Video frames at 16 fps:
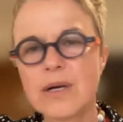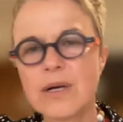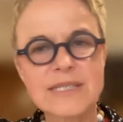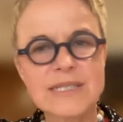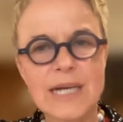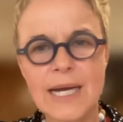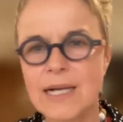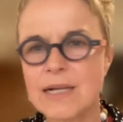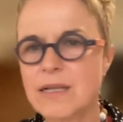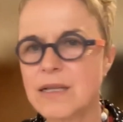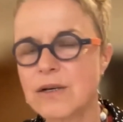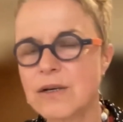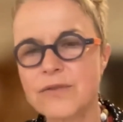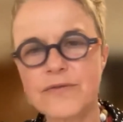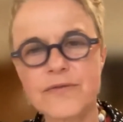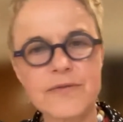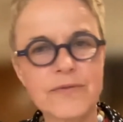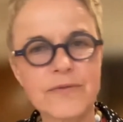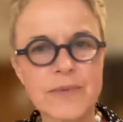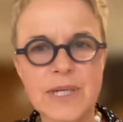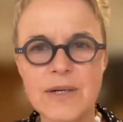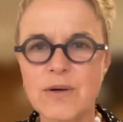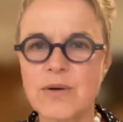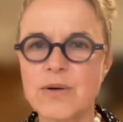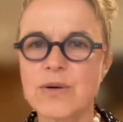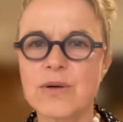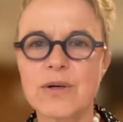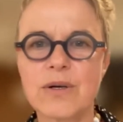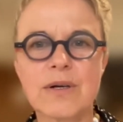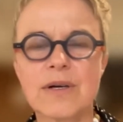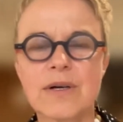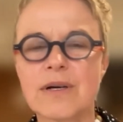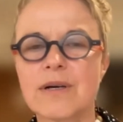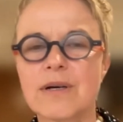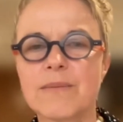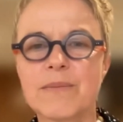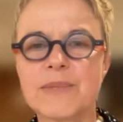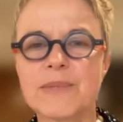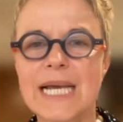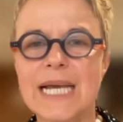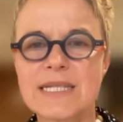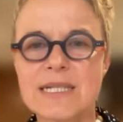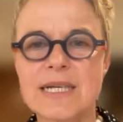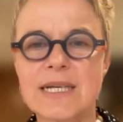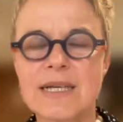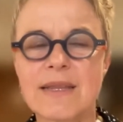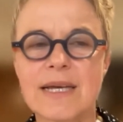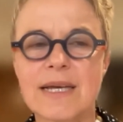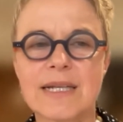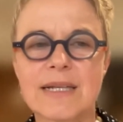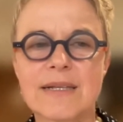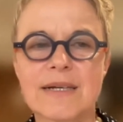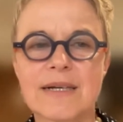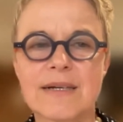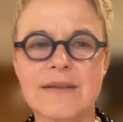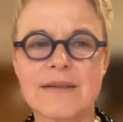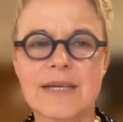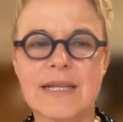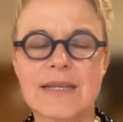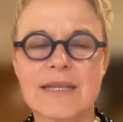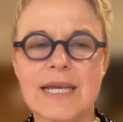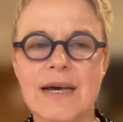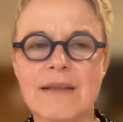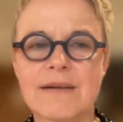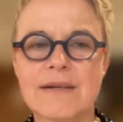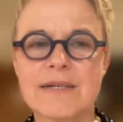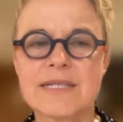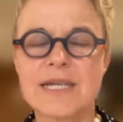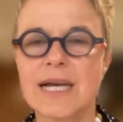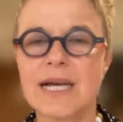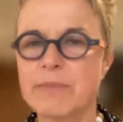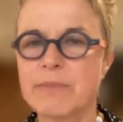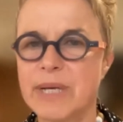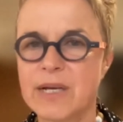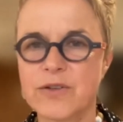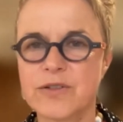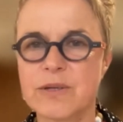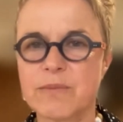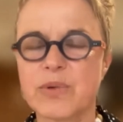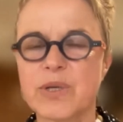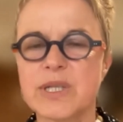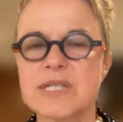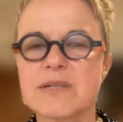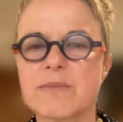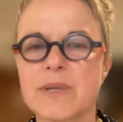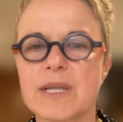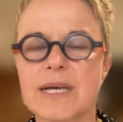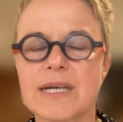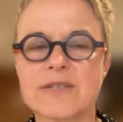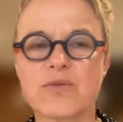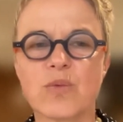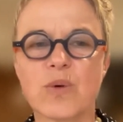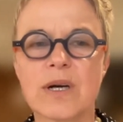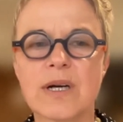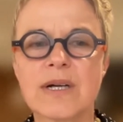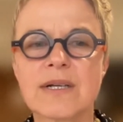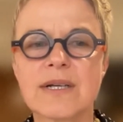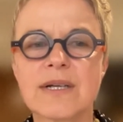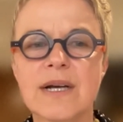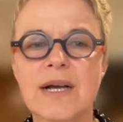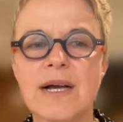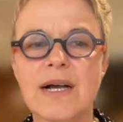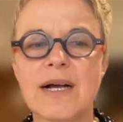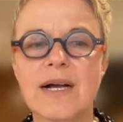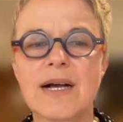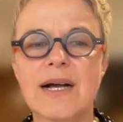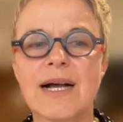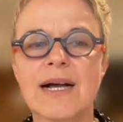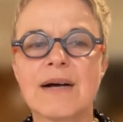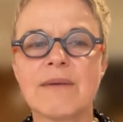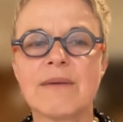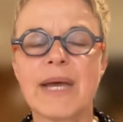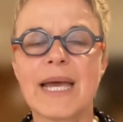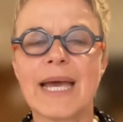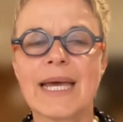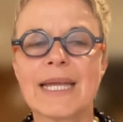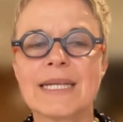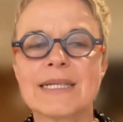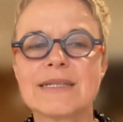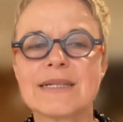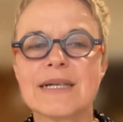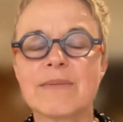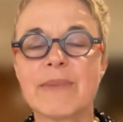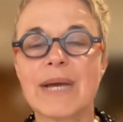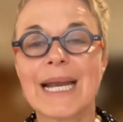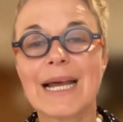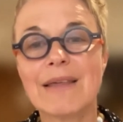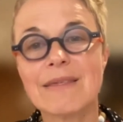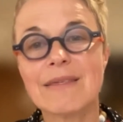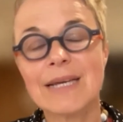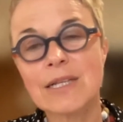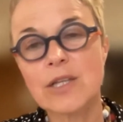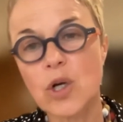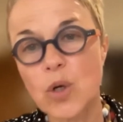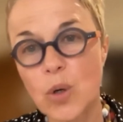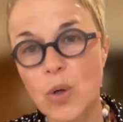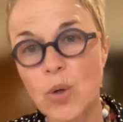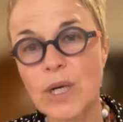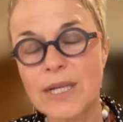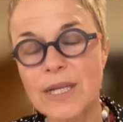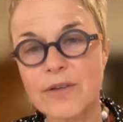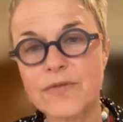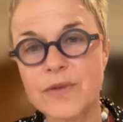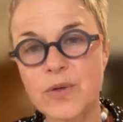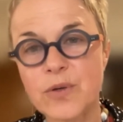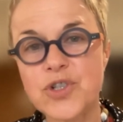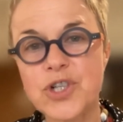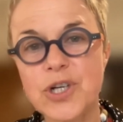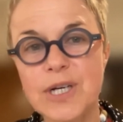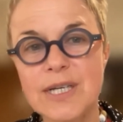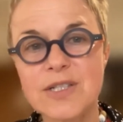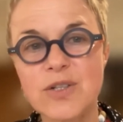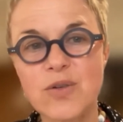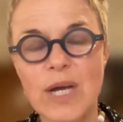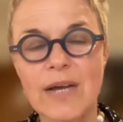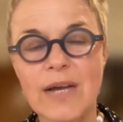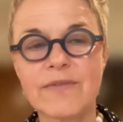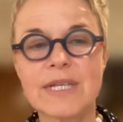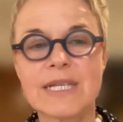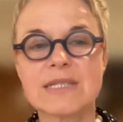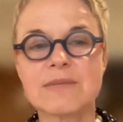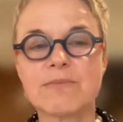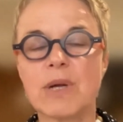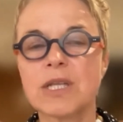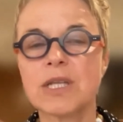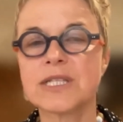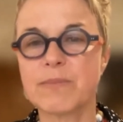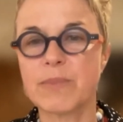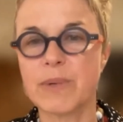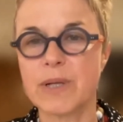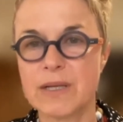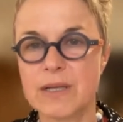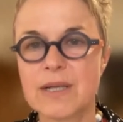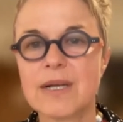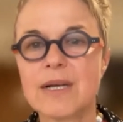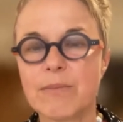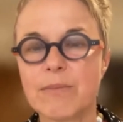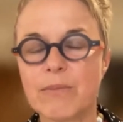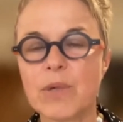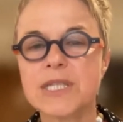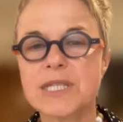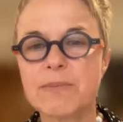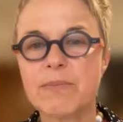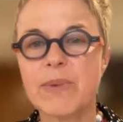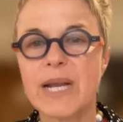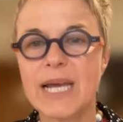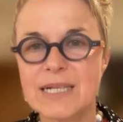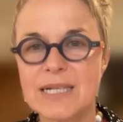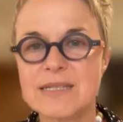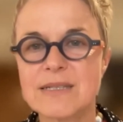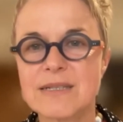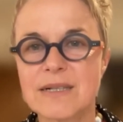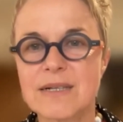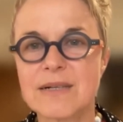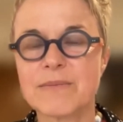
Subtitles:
cycle of, you know, testing that the others had, because the principle has worked. And I think the goal in the future is to have these multiplexed,